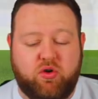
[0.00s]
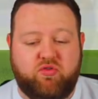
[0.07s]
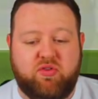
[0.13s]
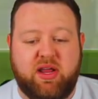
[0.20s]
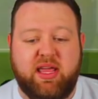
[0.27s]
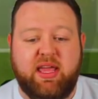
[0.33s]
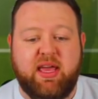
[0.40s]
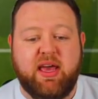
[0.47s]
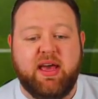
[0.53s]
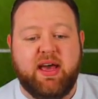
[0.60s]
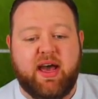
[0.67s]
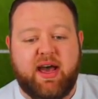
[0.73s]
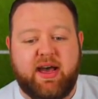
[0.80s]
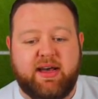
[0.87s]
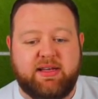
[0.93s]
Henry.
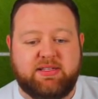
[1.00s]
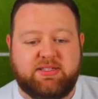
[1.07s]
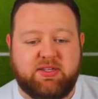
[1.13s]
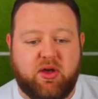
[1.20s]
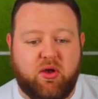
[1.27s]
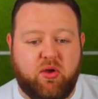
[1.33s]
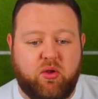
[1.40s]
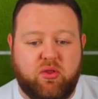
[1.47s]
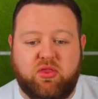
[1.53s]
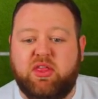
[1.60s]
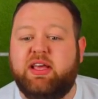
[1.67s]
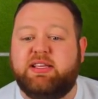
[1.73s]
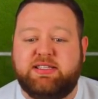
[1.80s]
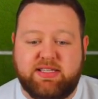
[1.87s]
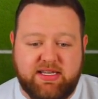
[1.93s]
Uh, so
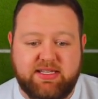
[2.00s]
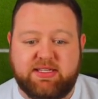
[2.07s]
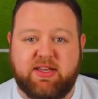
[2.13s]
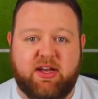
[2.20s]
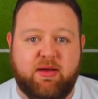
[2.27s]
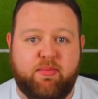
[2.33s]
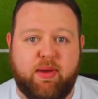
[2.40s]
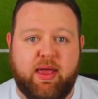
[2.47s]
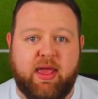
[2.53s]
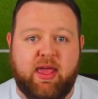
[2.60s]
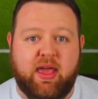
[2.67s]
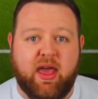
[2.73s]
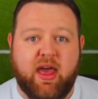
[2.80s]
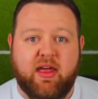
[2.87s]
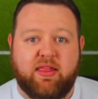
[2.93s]
this is going to
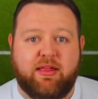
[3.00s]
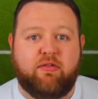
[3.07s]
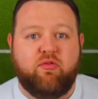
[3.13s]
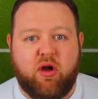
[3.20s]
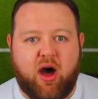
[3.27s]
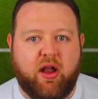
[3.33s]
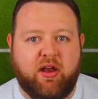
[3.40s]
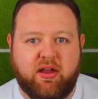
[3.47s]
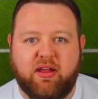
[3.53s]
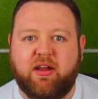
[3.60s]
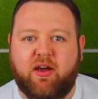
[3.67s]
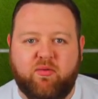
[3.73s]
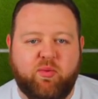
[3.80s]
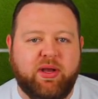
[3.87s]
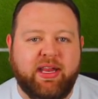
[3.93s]
be the run. You
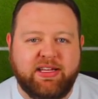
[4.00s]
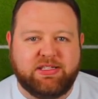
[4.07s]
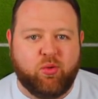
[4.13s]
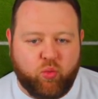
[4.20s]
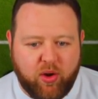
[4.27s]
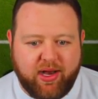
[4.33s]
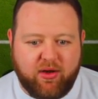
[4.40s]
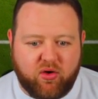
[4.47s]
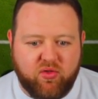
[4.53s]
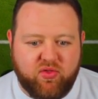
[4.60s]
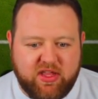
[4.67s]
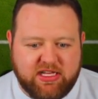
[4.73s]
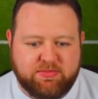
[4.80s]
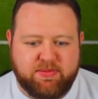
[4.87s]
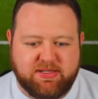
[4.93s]
know, we need to win it on
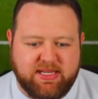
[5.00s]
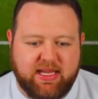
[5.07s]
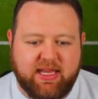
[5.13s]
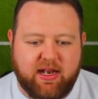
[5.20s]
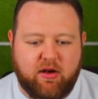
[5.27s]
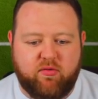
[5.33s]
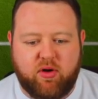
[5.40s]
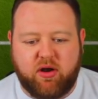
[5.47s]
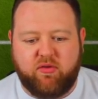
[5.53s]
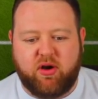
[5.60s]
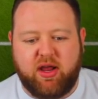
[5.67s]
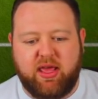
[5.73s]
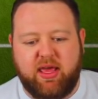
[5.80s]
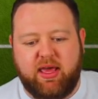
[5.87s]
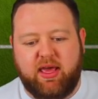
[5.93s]
this particular run
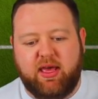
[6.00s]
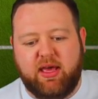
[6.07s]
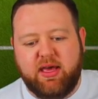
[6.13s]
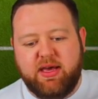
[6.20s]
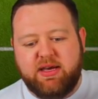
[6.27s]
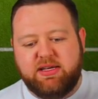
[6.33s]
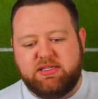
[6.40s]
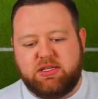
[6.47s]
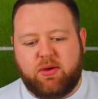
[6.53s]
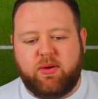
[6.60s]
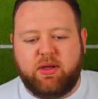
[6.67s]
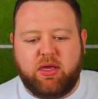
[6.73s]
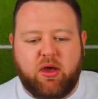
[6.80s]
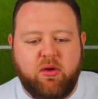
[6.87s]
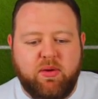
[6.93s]
right here. So
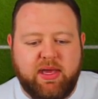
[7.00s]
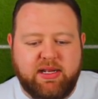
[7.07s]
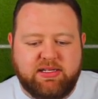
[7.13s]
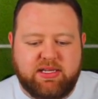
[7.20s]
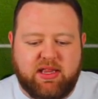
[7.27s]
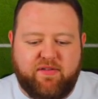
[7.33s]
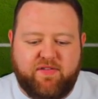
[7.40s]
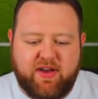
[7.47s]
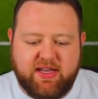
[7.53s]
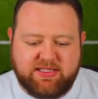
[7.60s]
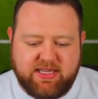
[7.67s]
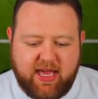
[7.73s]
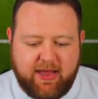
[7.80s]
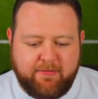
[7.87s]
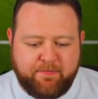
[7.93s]
I go into the
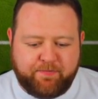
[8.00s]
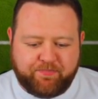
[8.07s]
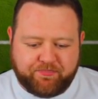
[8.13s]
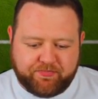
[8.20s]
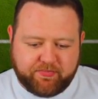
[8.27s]
first game